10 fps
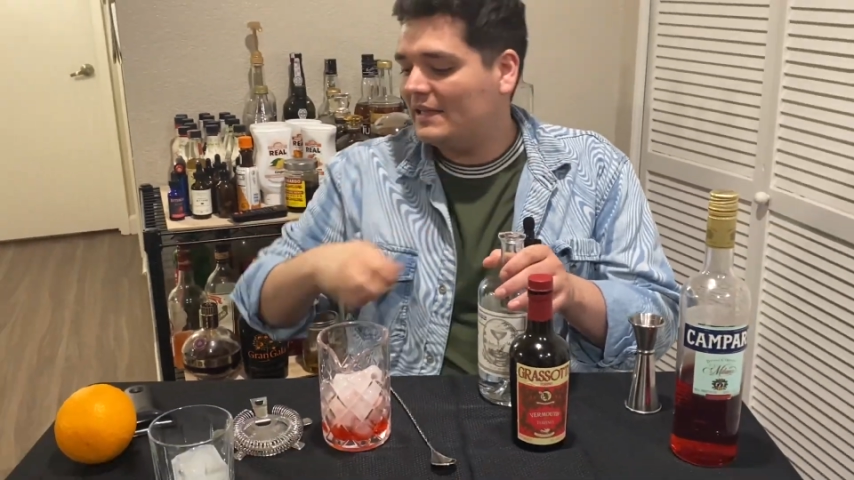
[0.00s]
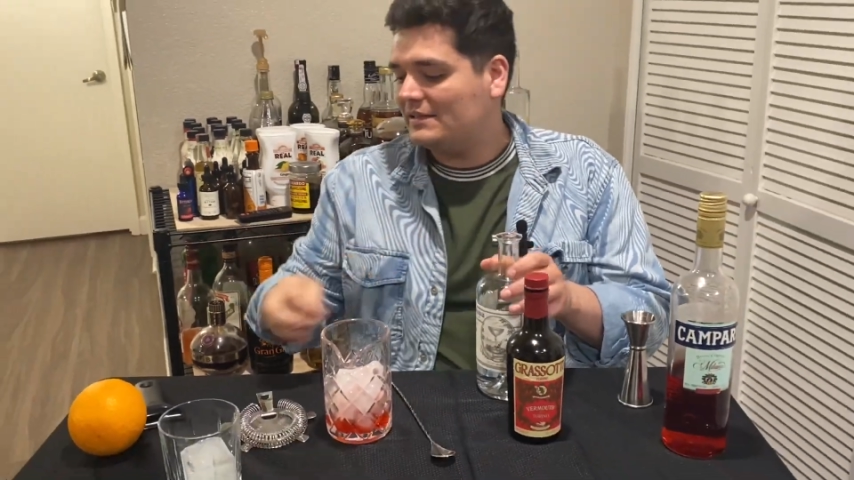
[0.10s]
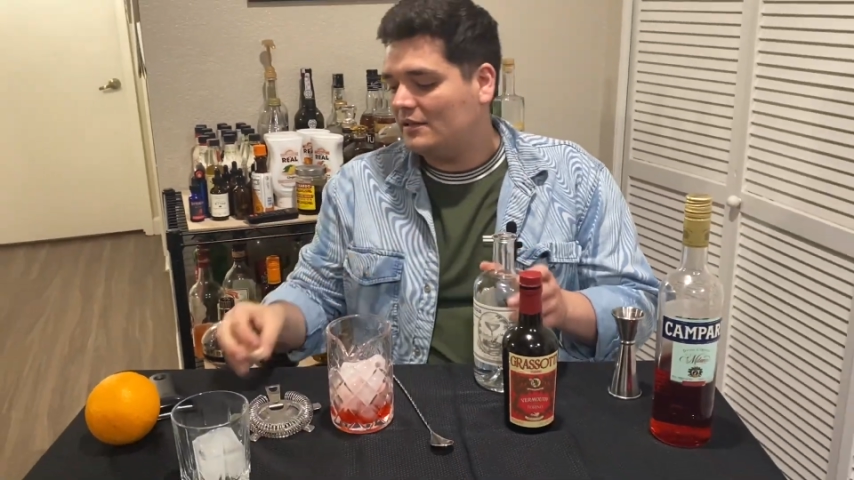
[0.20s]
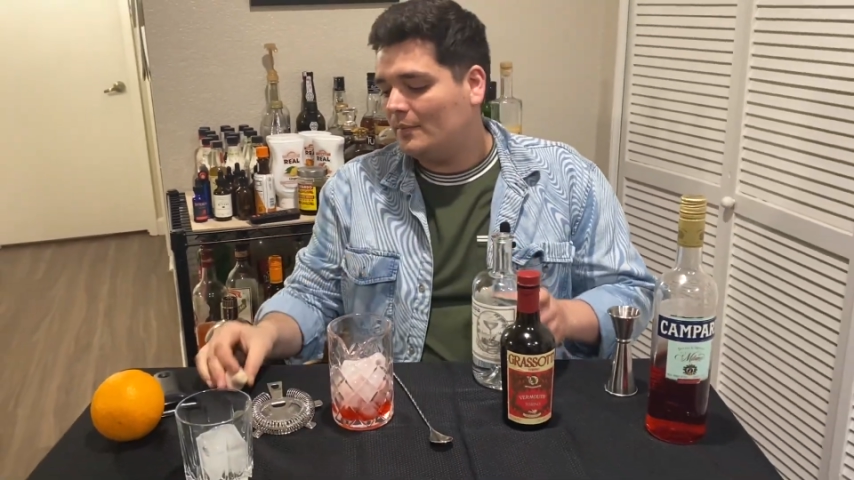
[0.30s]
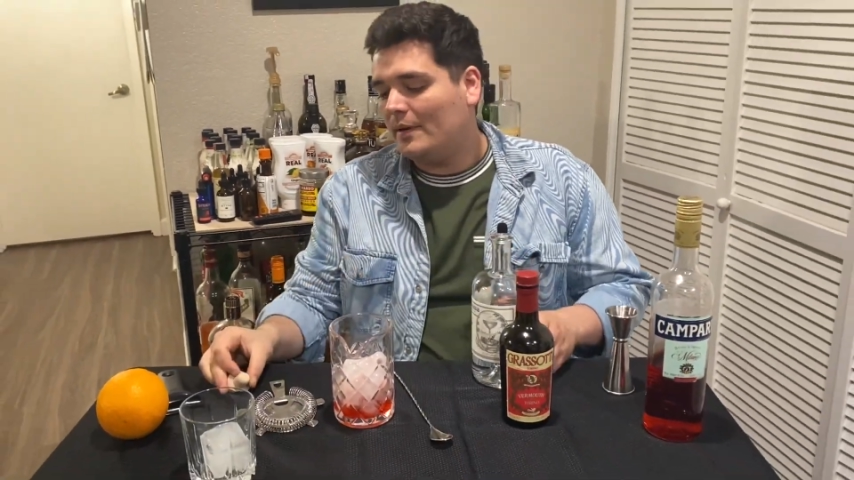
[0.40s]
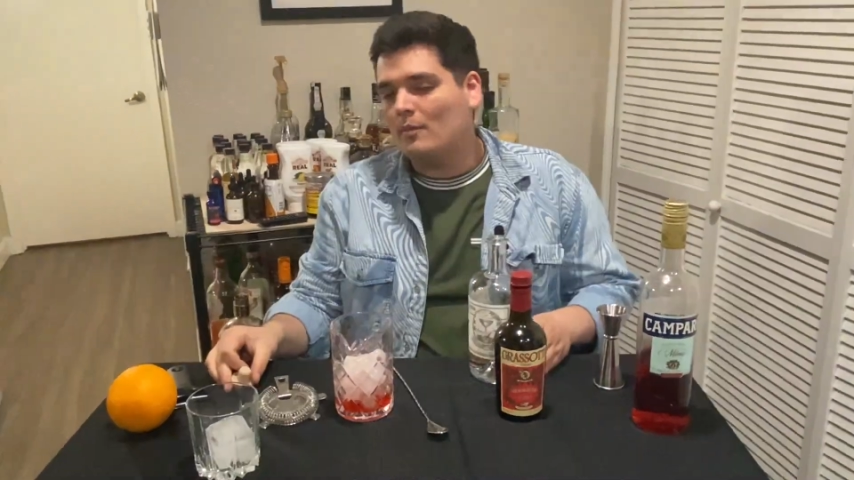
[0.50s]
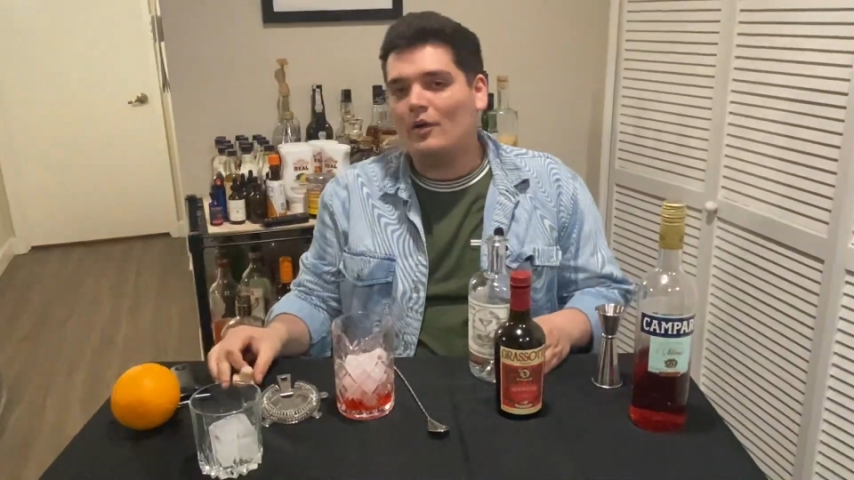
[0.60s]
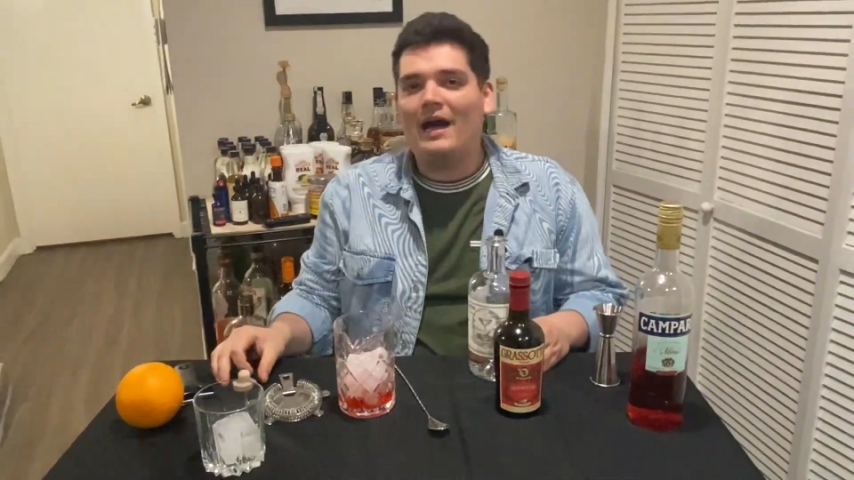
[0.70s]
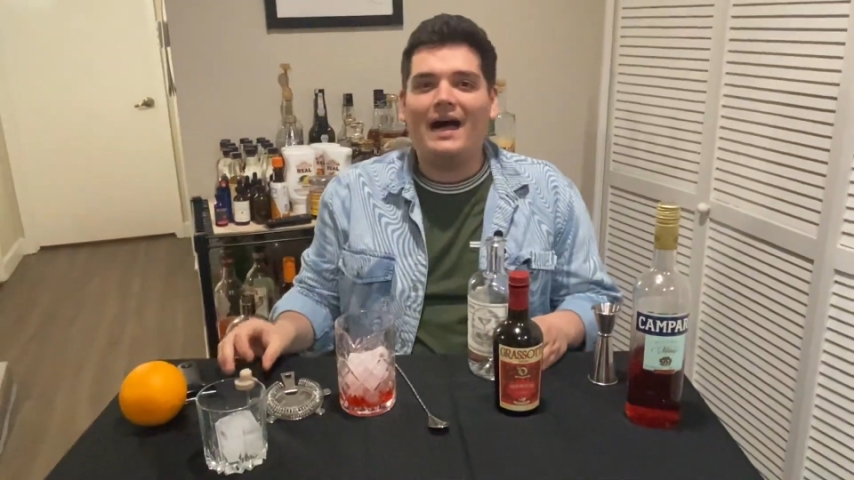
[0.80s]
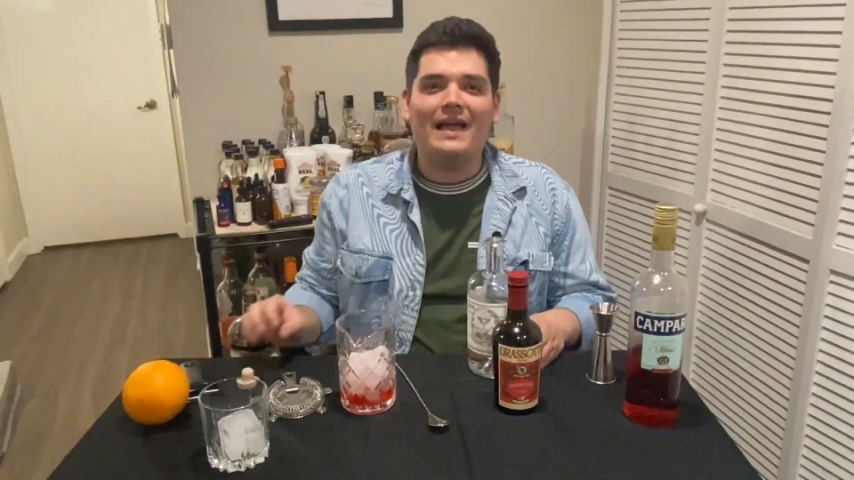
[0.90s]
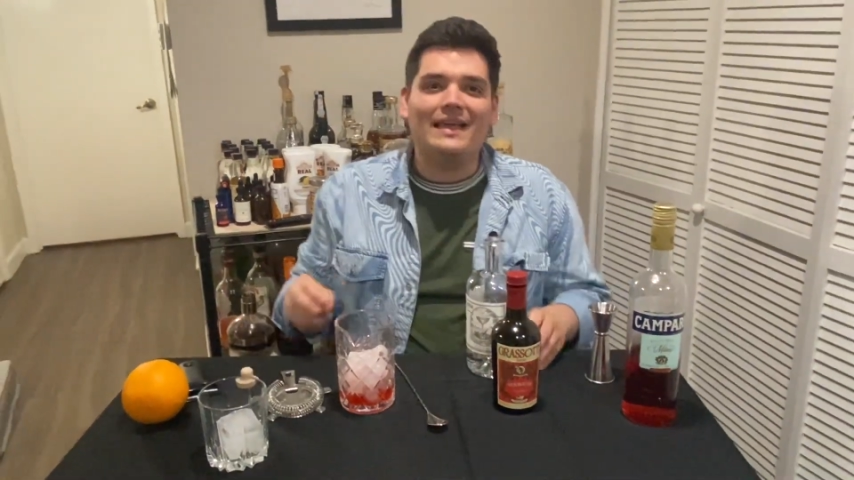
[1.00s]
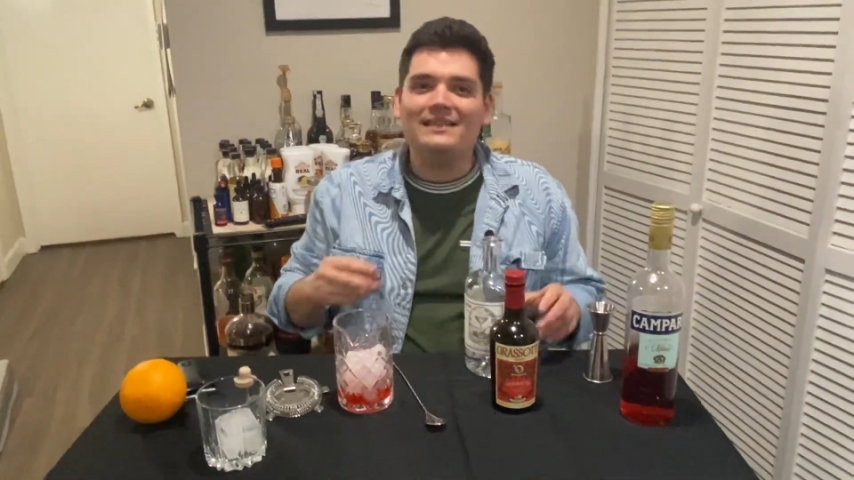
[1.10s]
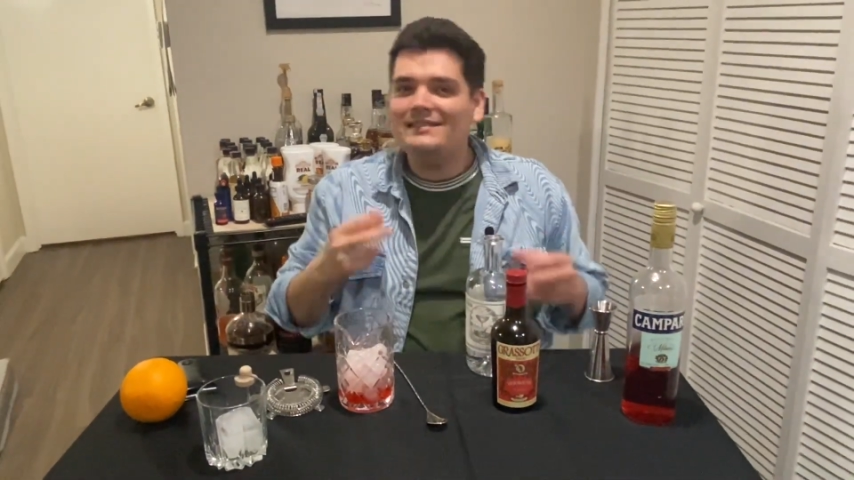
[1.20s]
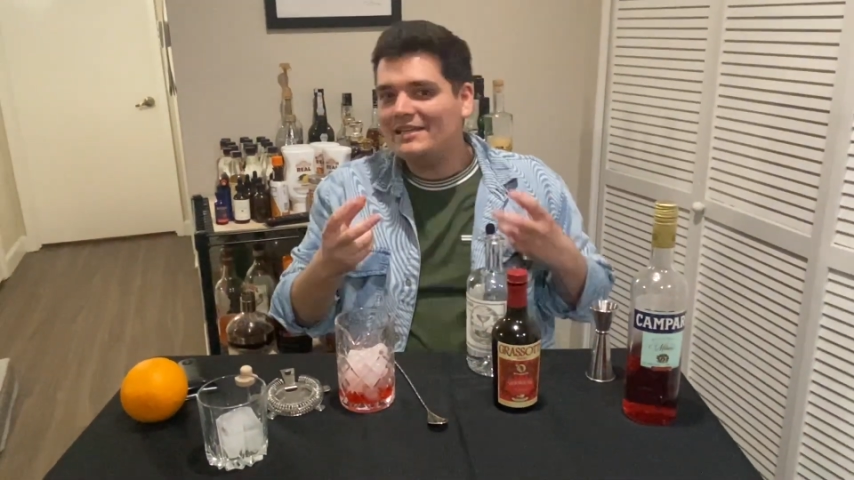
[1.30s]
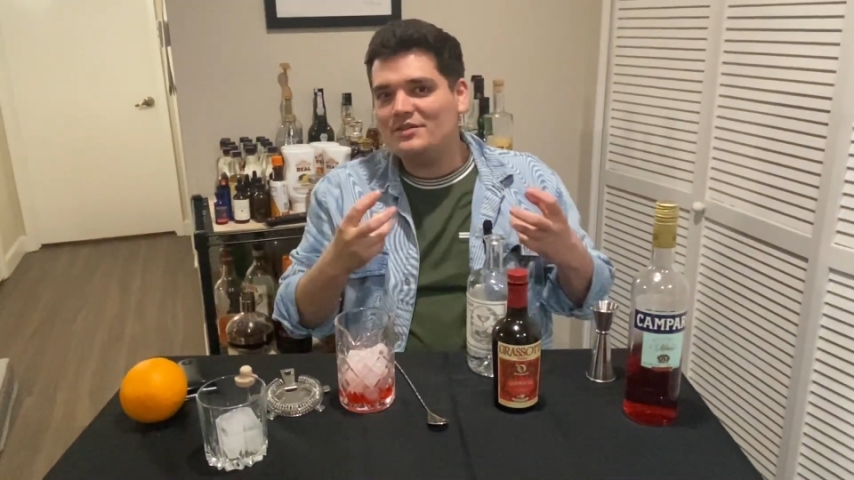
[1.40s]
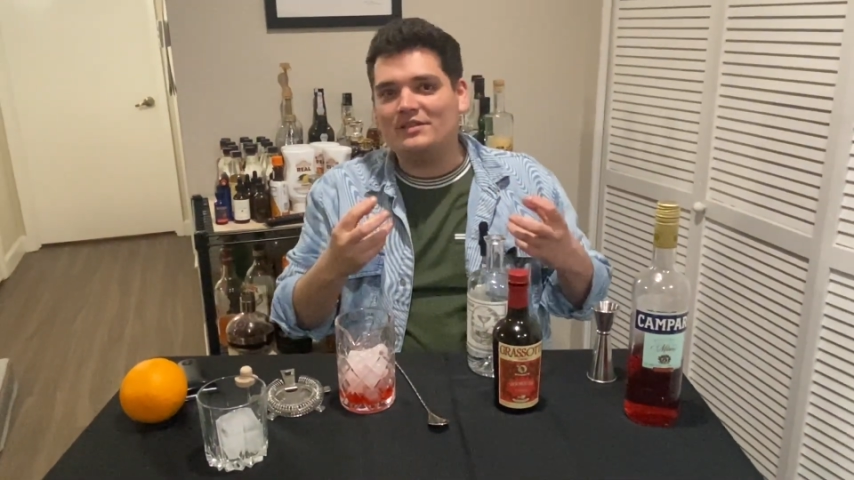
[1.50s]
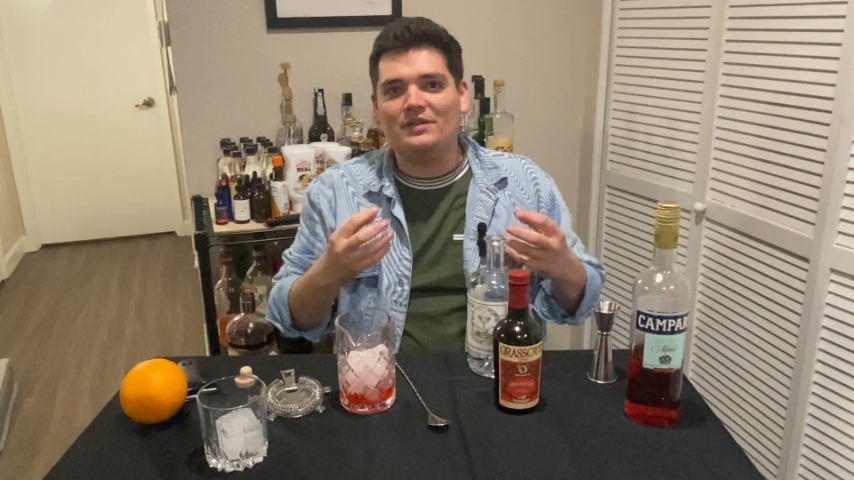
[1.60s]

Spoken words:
that's a little bit more high in citrus.